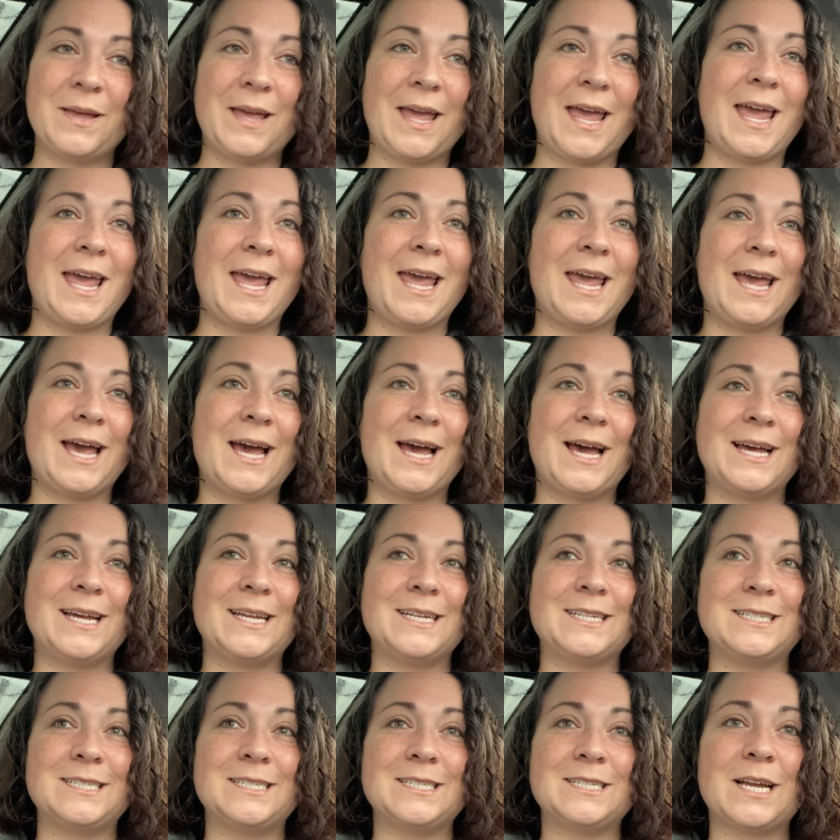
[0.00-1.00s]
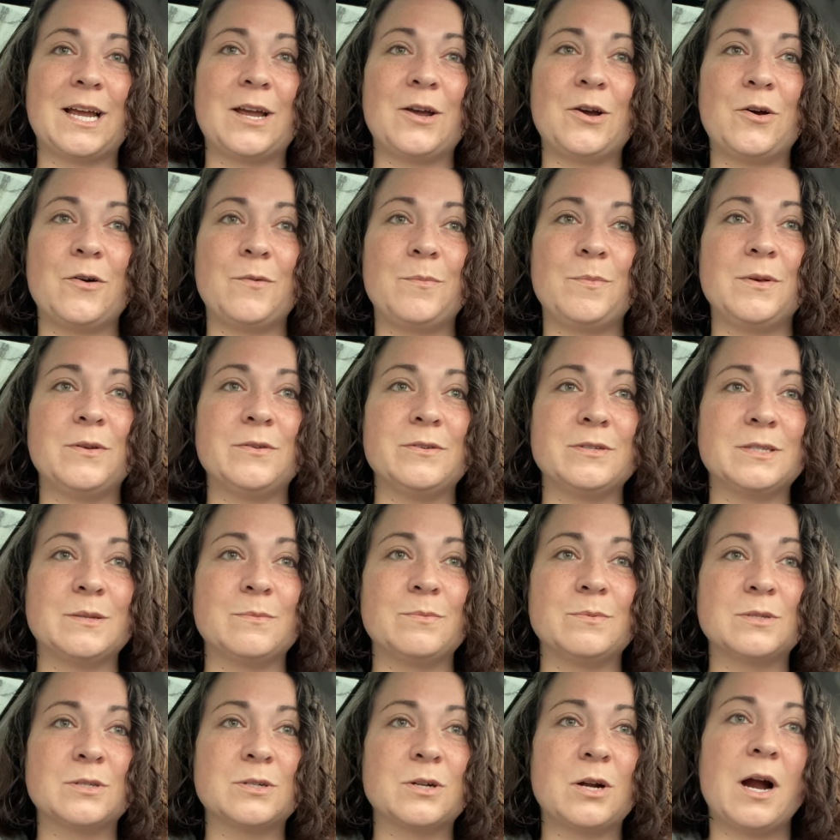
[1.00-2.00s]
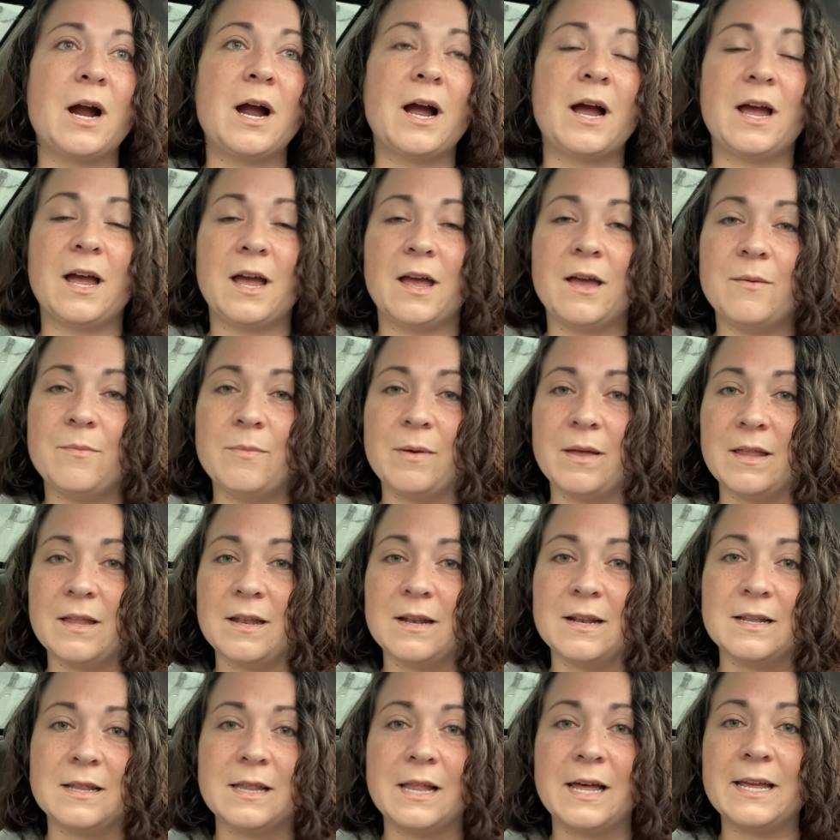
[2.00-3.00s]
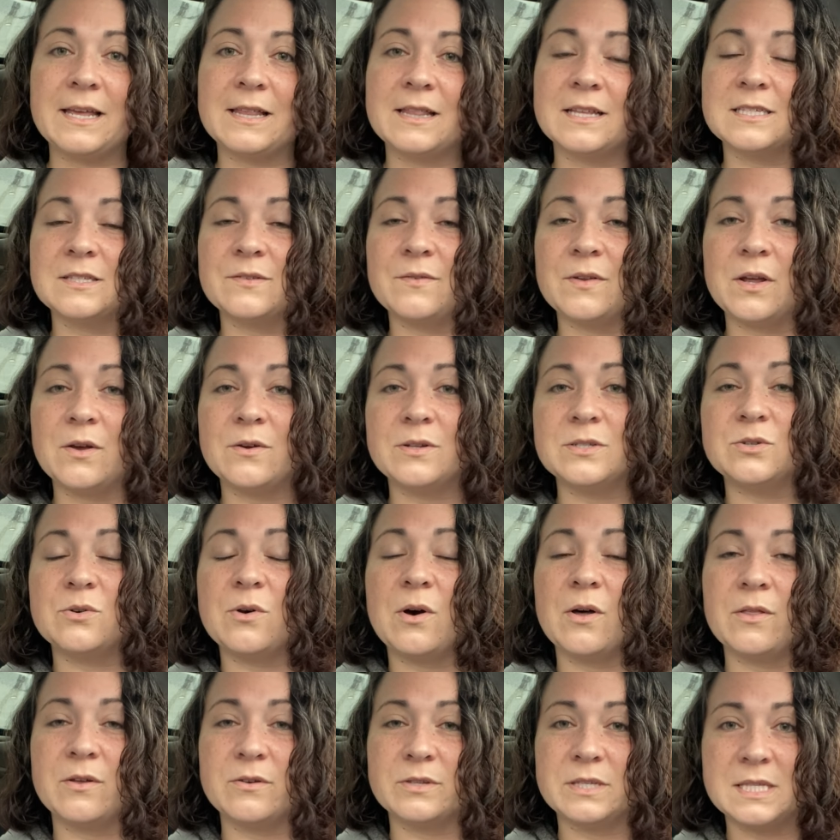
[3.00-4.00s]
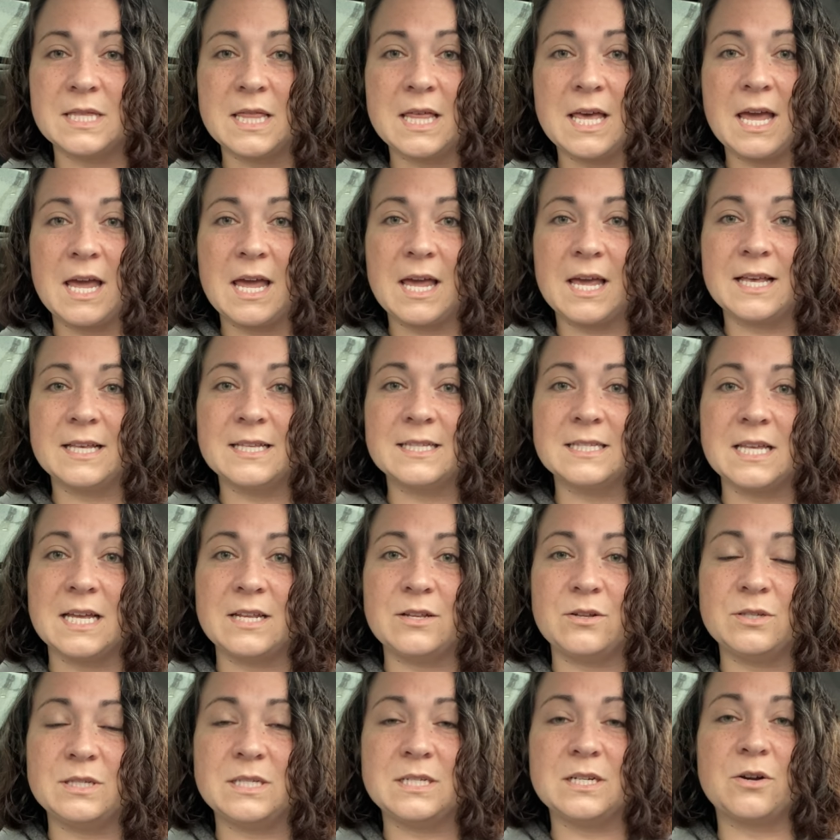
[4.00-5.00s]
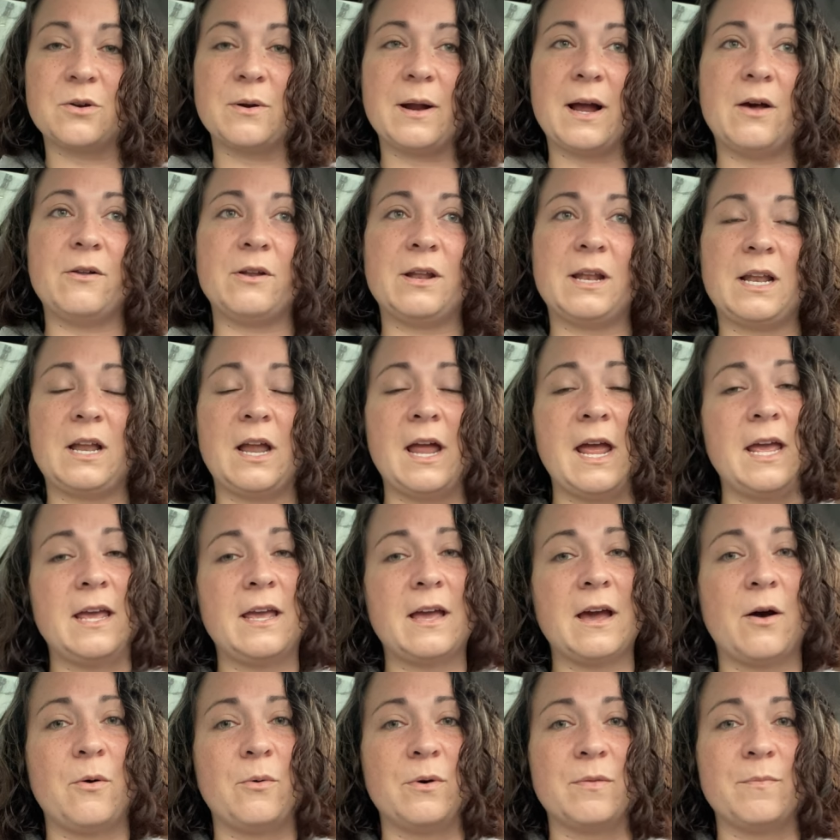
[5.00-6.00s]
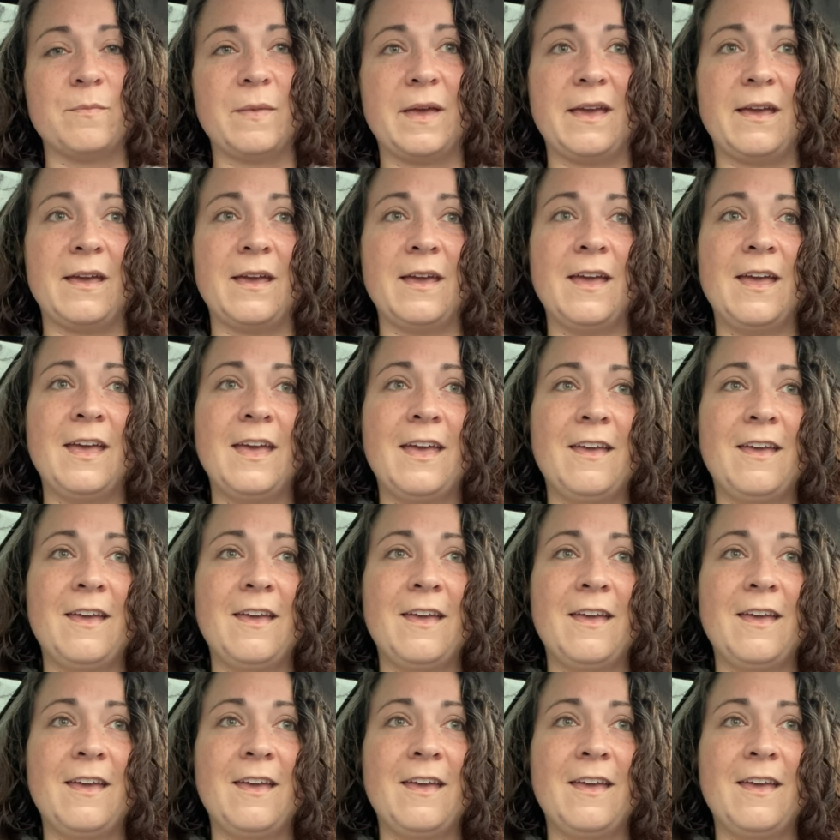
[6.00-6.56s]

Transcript: And I hope you subscribe and like this video and do all those things. And you stick around and hang out with me.